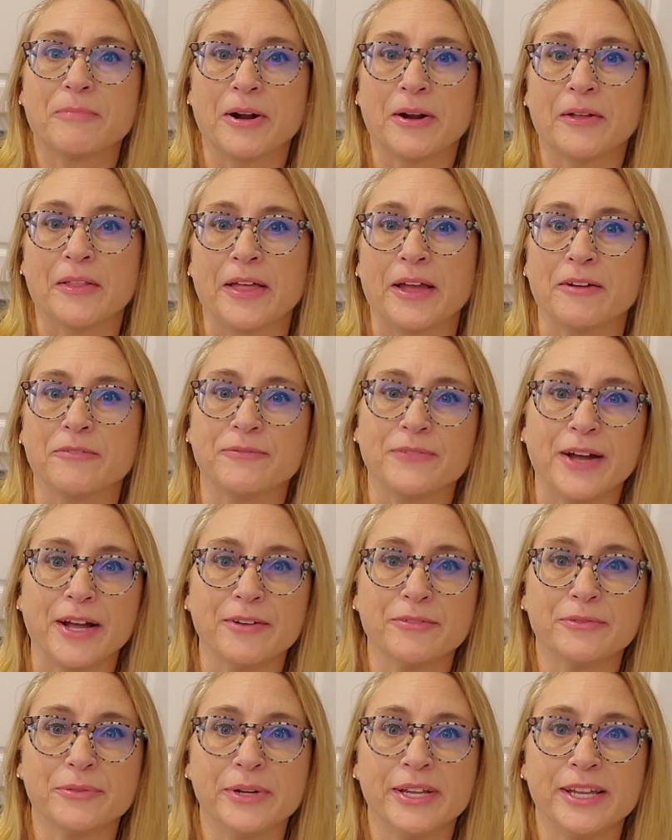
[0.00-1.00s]
are like,
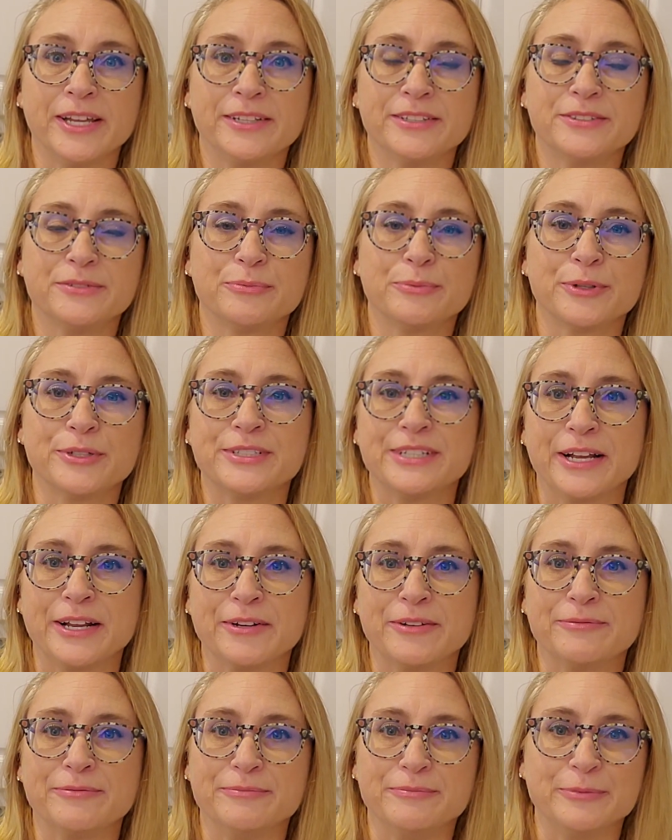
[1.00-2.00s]
5 weeks, we're
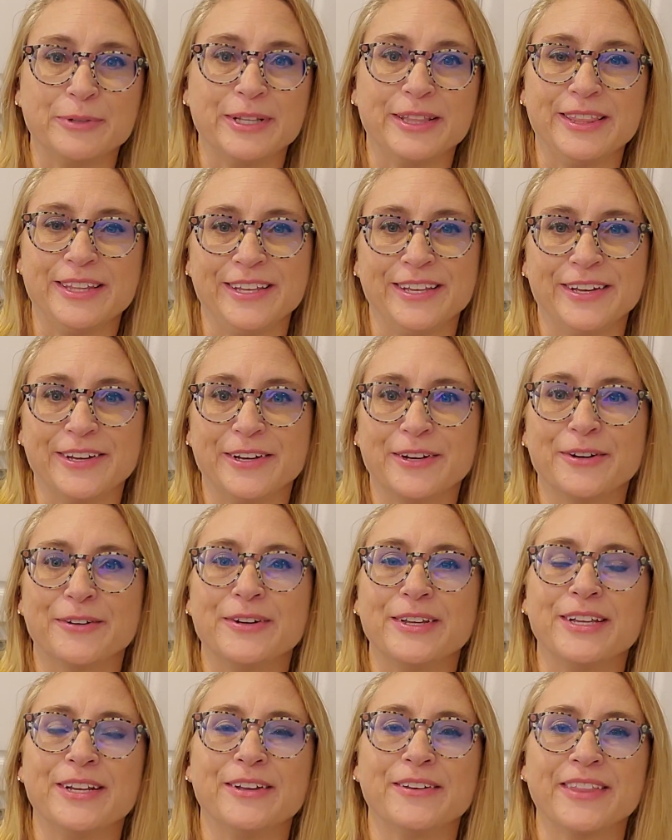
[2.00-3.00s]
done with you.
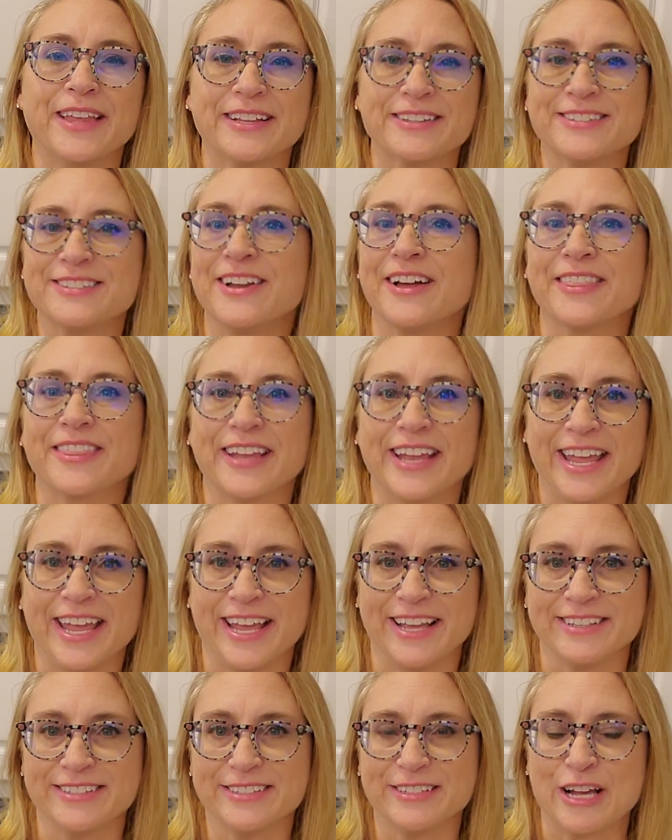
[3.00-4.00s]
That's not the
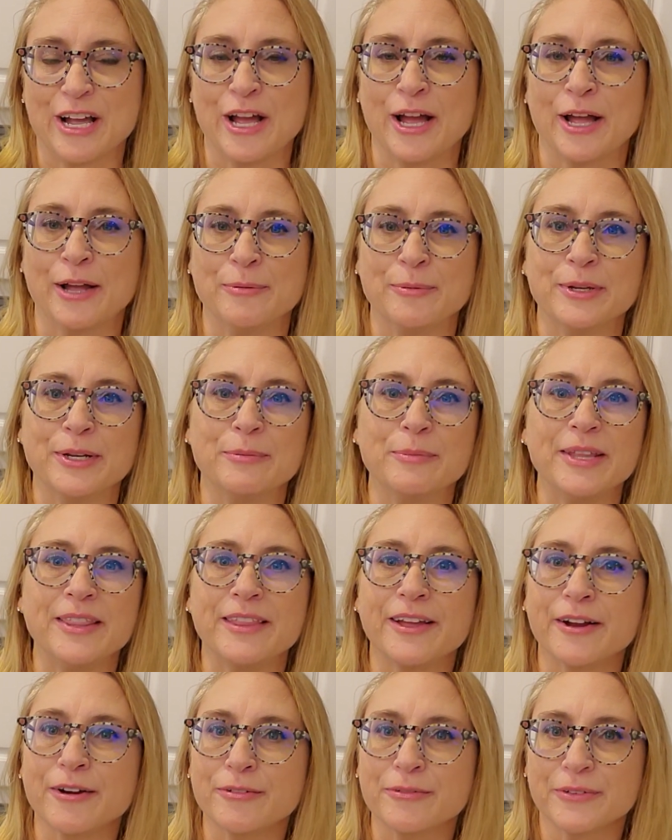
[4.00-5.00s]
case. I'm gonna be
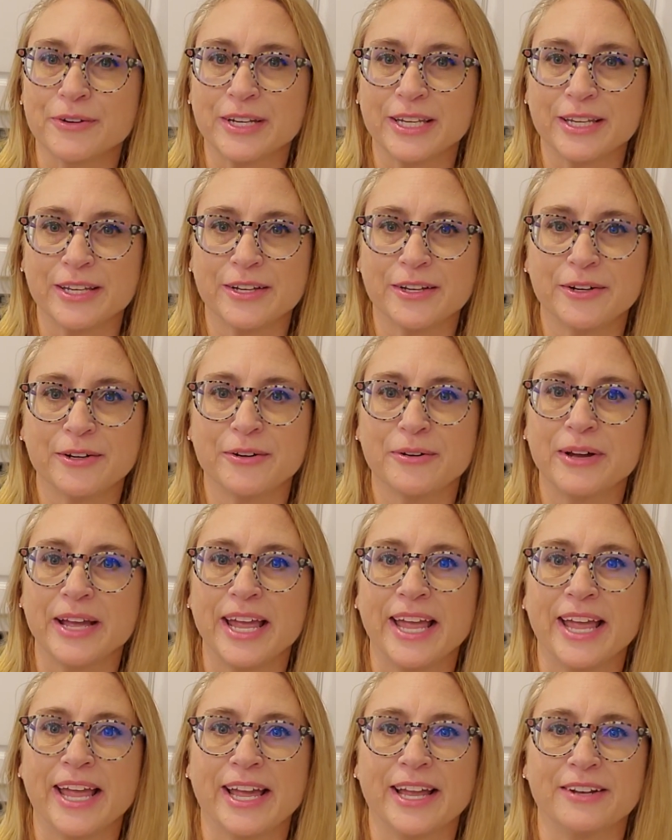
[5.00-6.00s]
there for you
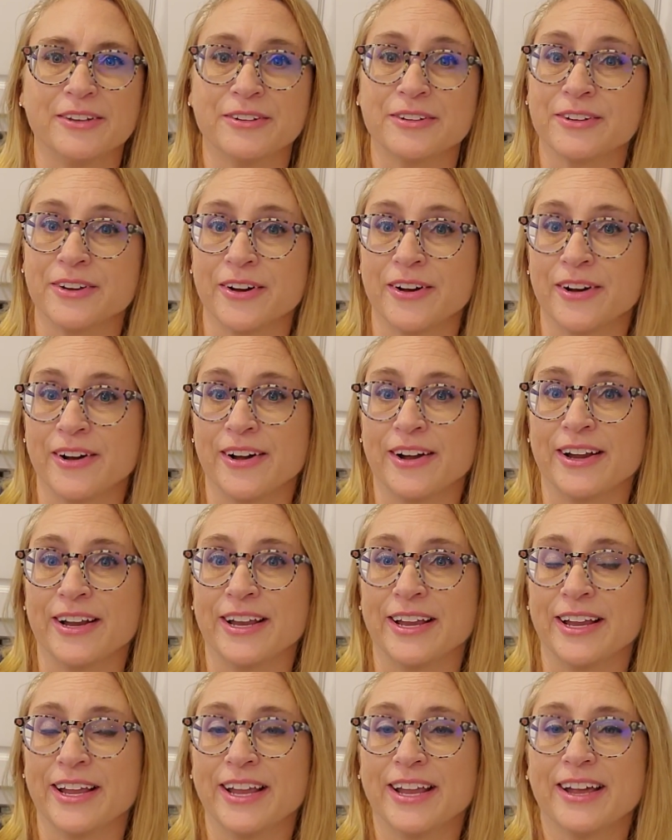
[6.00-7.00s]
and your
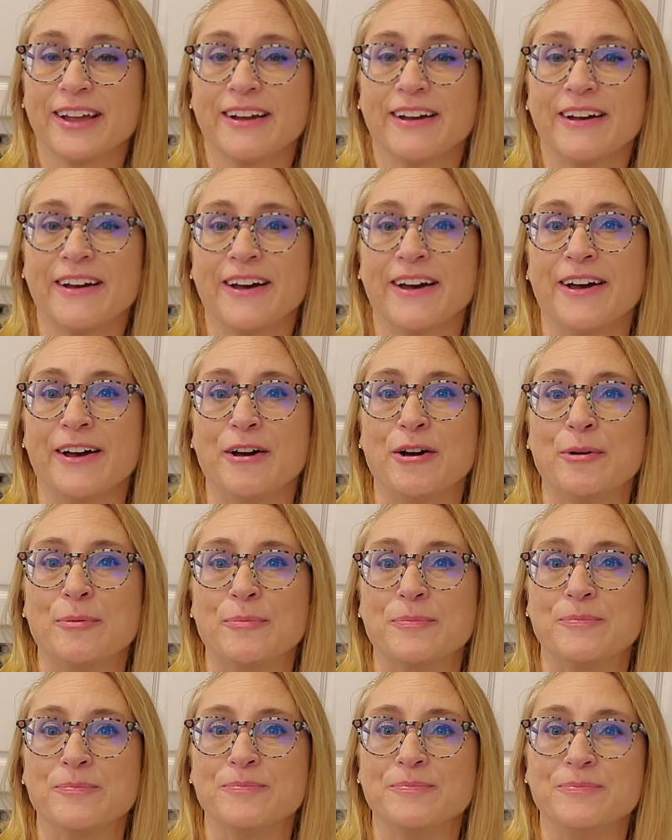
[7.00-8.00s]
dog,
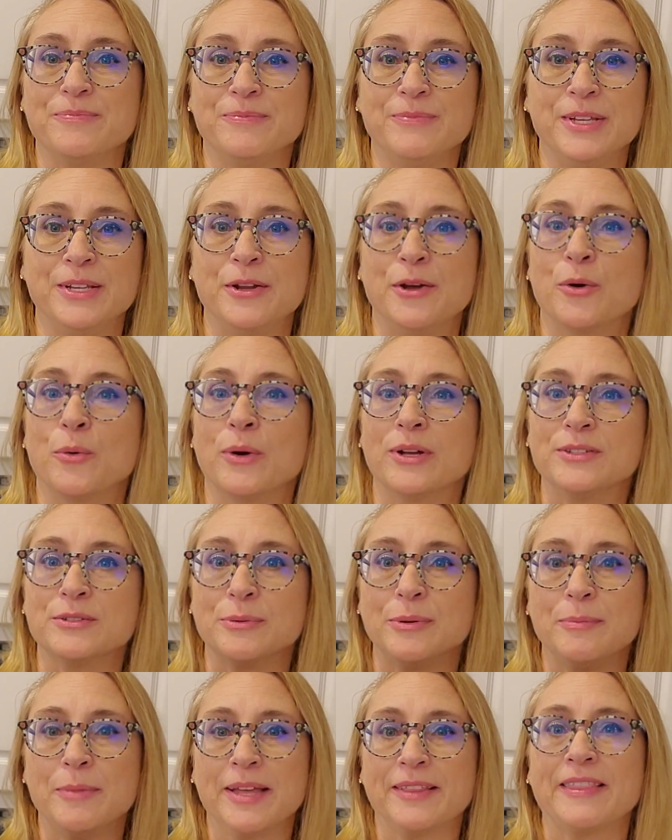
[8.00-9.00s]

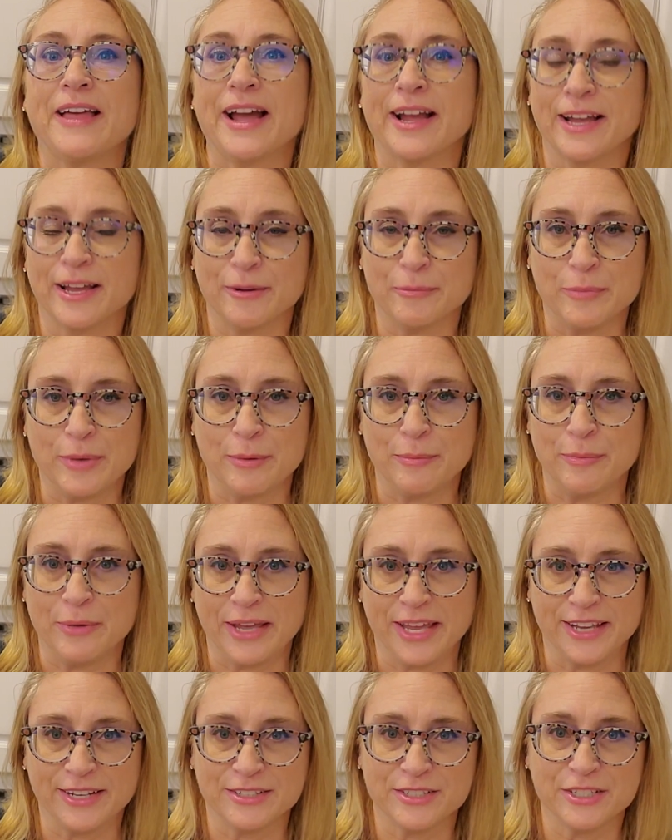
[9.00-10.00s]
once we make that
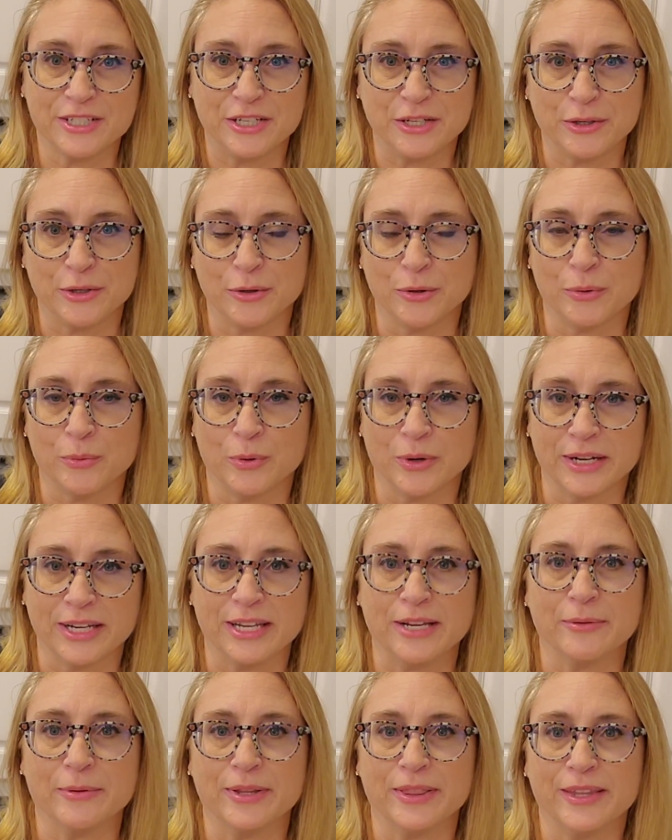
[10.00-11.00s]
commitment to
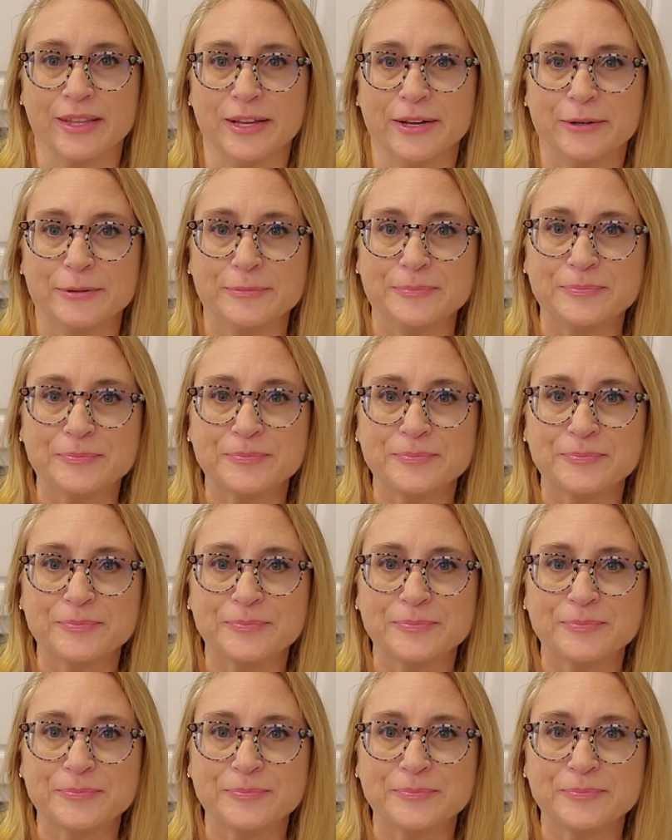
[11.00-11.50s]
working with you.